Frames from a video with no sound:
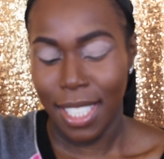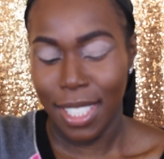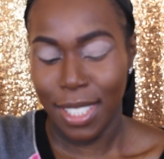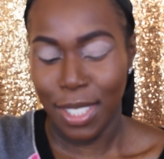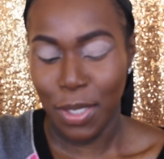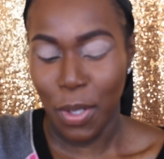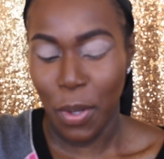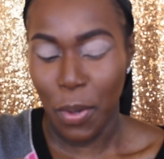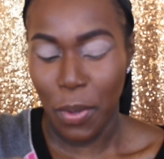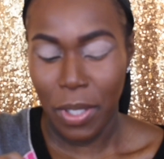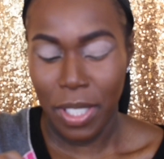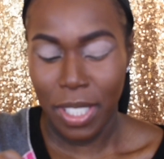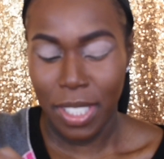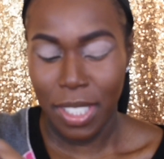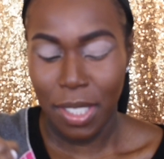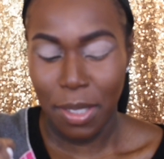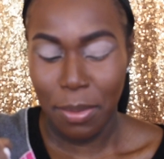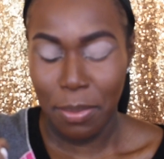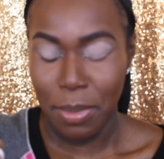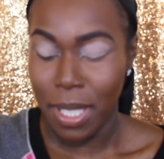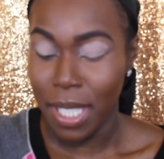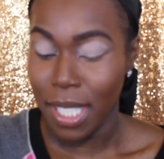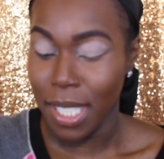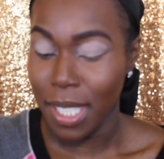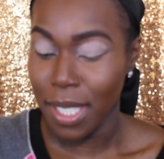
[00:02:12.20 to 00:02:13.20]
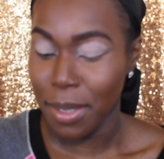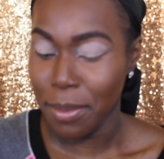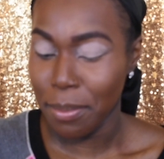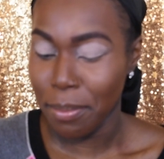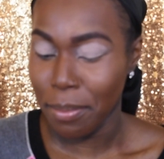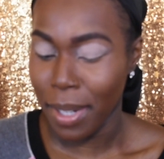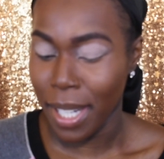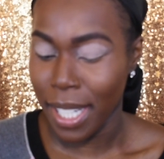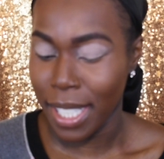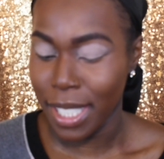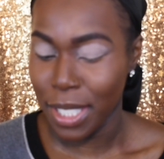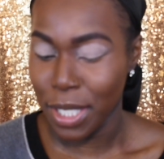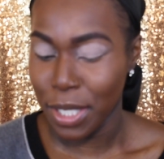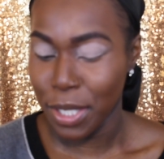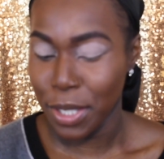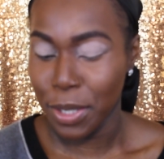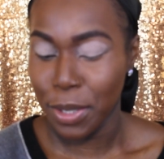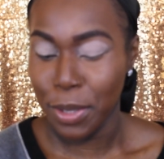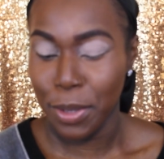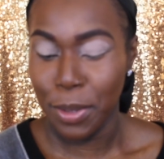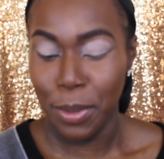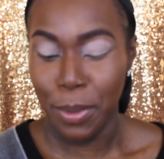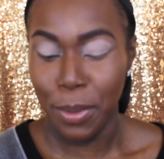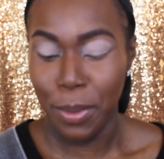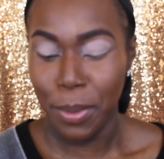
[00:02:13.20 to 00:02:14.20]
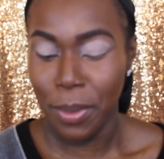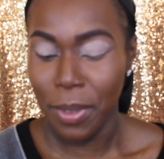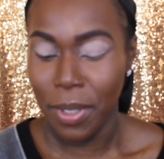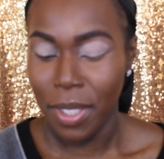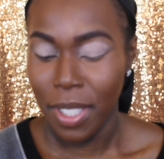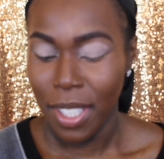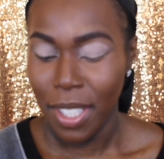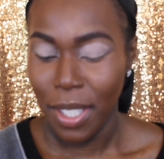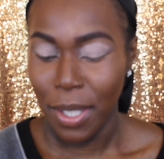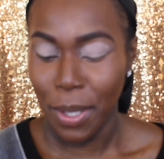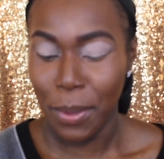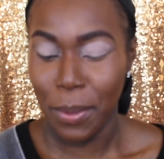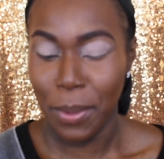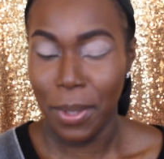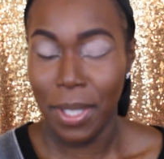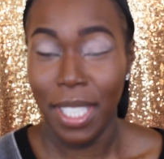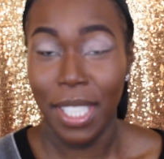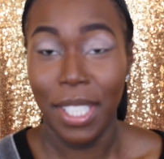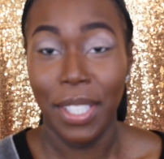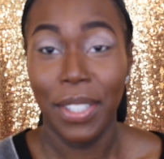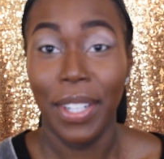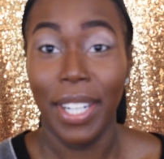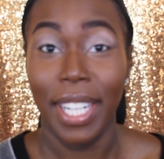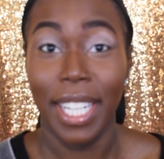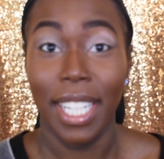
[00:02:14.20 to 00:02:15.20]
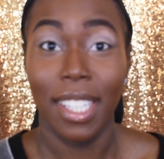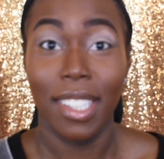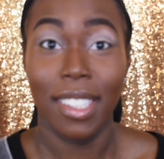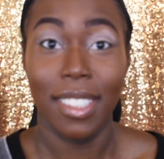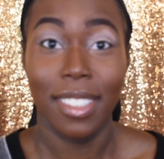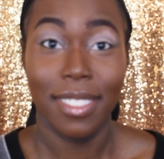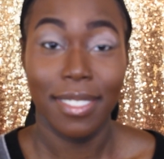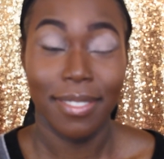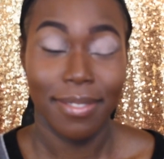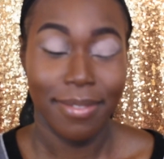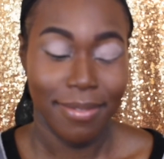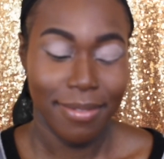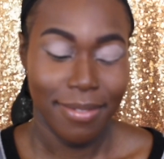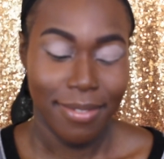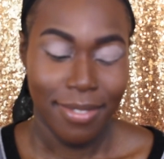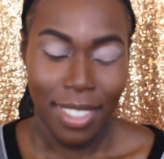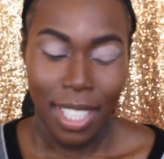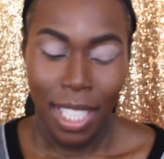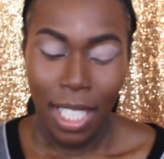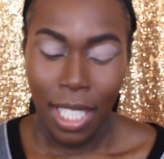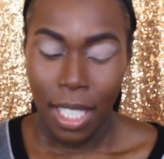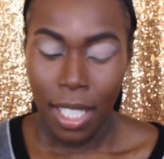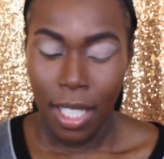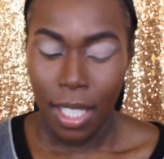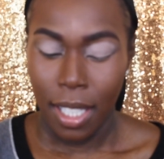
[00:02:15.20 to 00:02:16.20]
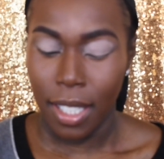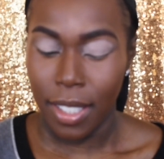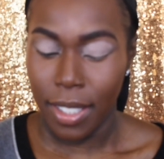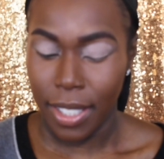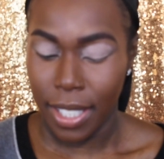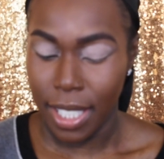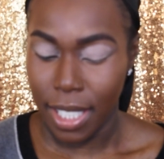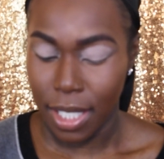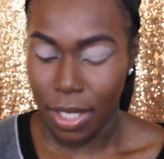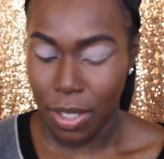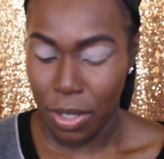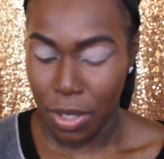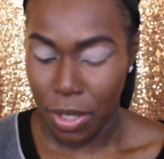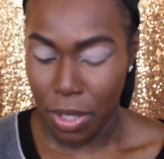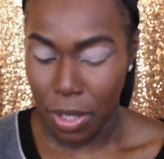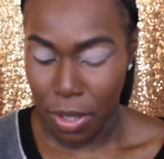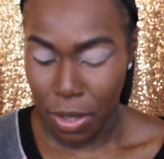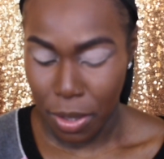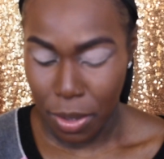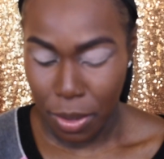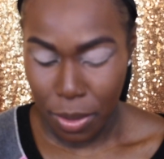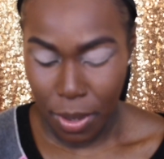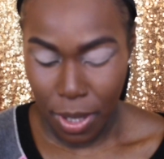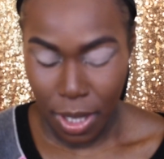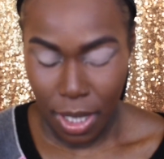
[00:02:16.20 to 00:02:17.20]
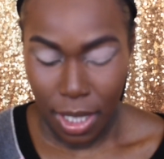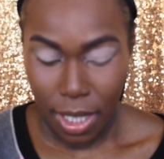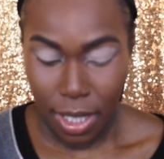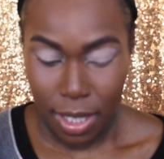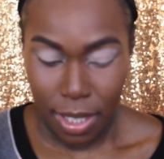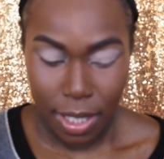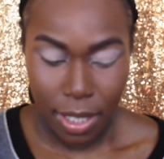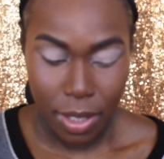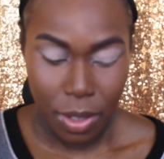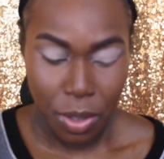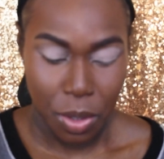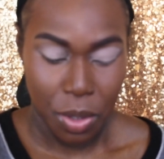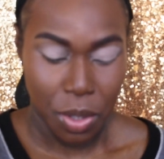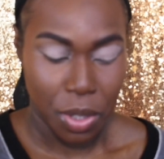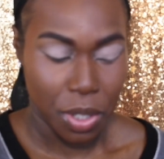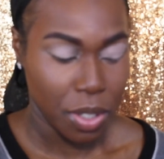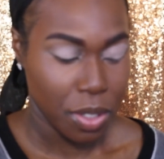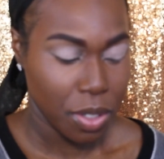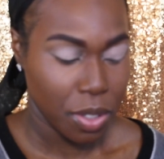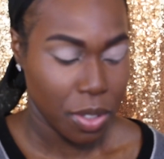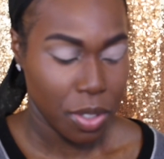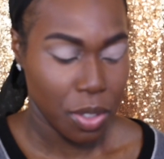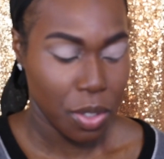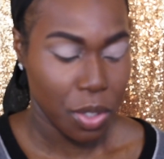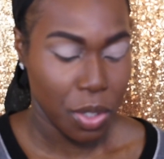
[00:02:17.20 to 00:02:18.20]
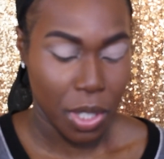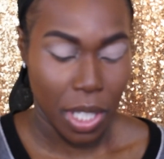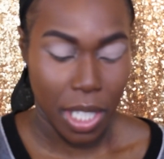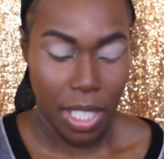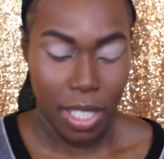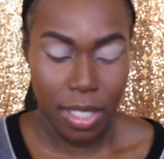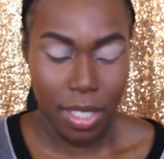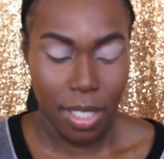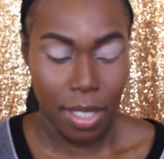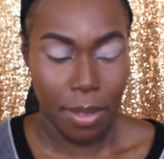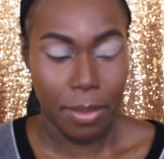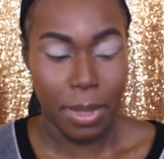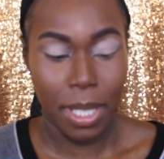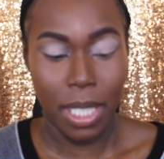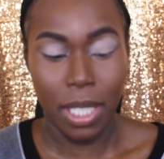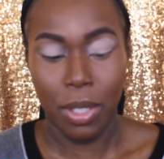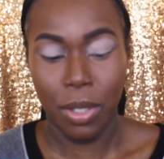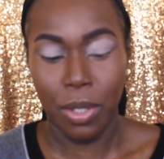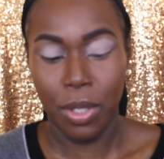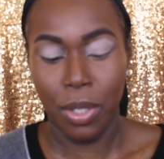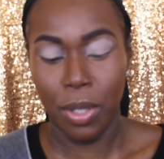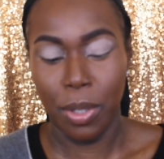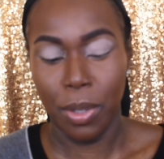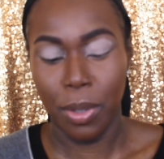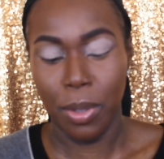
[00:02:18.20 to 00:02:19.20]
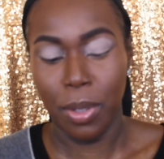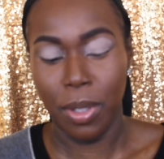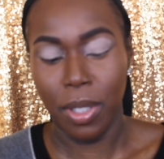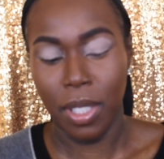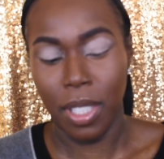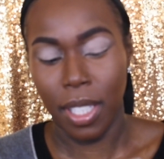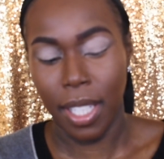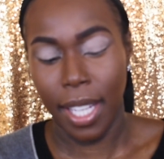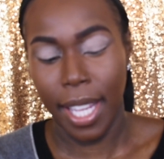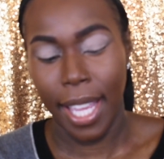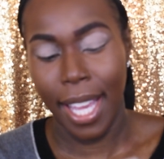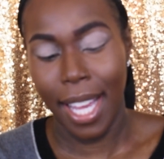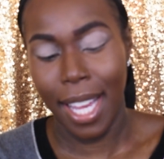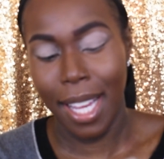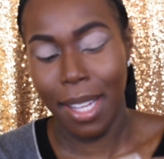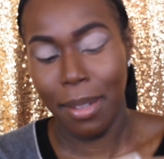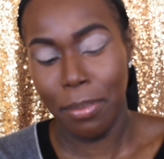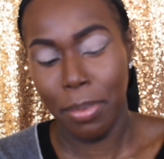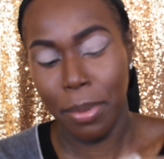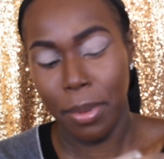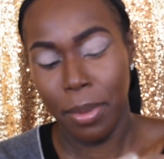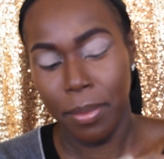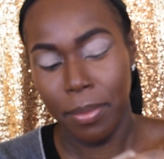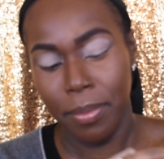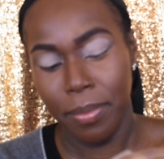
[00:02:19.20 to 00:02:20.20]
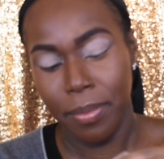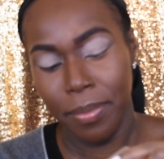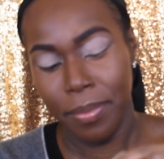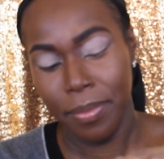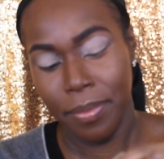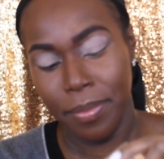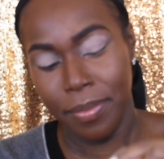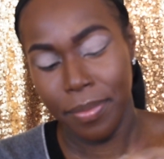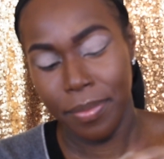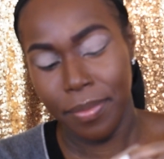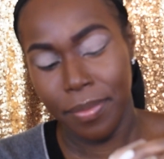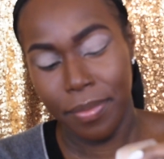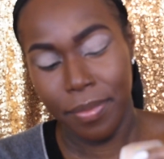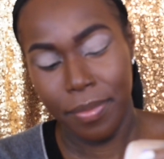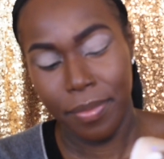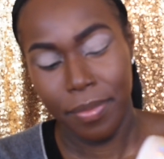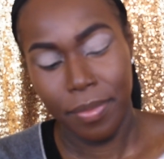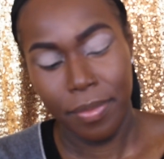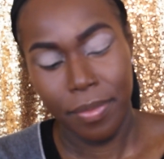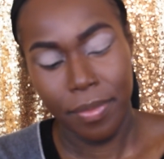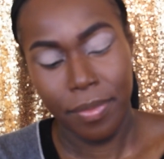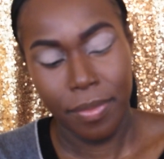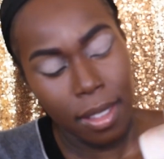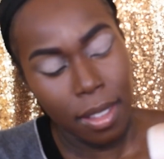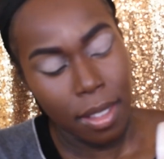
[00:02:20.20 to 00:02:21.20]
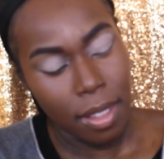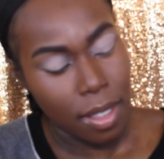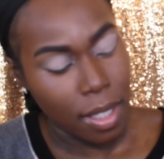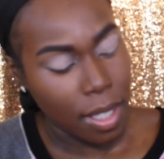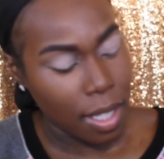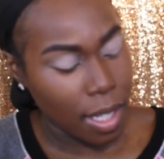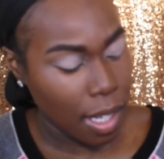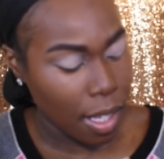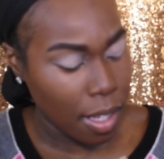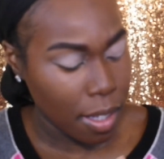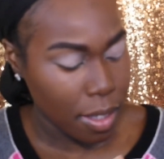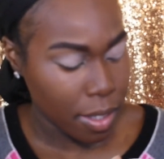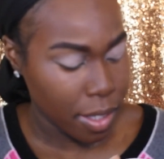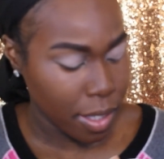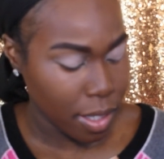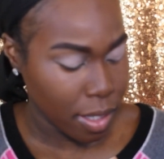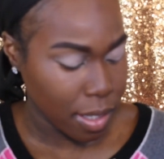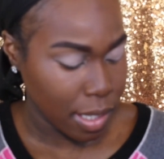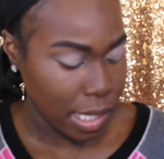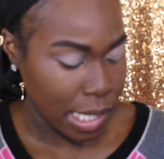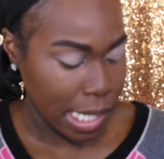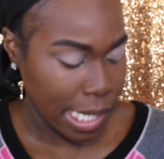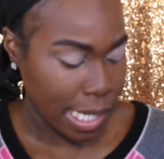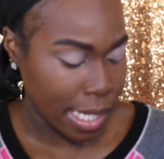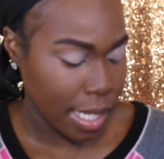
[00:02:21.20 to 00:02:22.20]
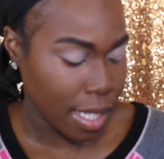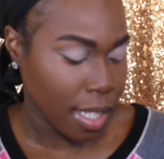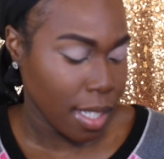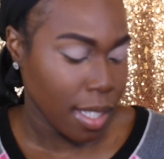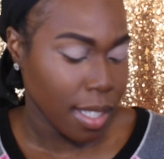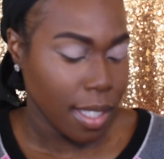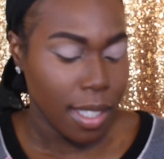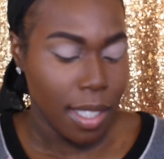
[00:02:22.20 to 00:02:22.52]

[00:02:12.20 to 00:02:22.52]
is going to be my new holy grail. Alright, so let's just shake some into the cap. And the color is like